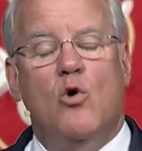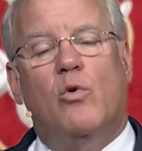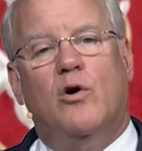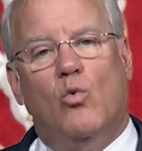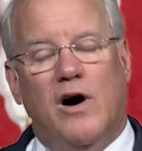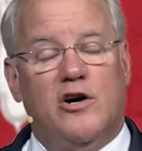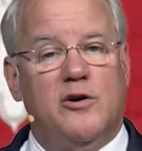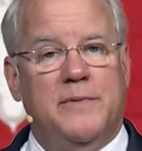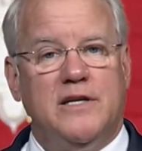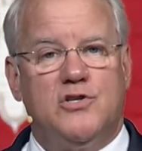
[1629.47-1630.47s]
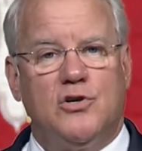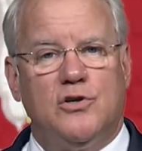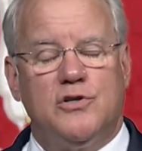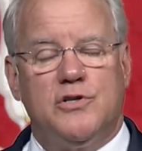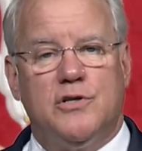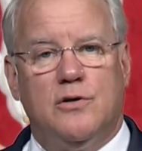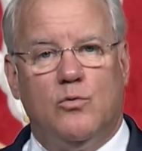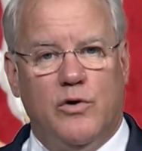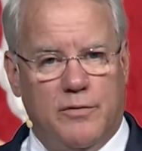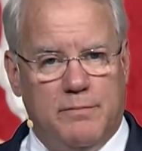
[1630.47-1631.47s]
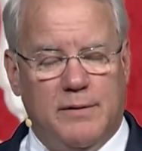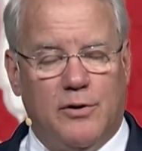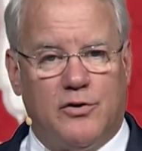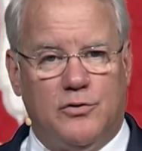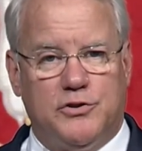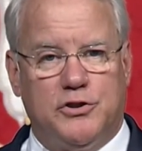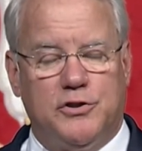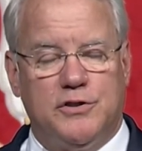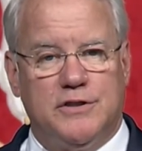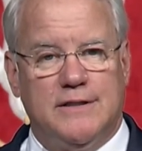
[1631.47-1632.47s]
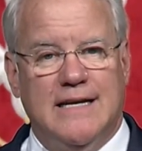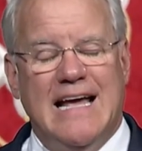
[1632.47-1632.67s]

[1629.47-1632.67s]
We're a welcoming church, we're a biblical church,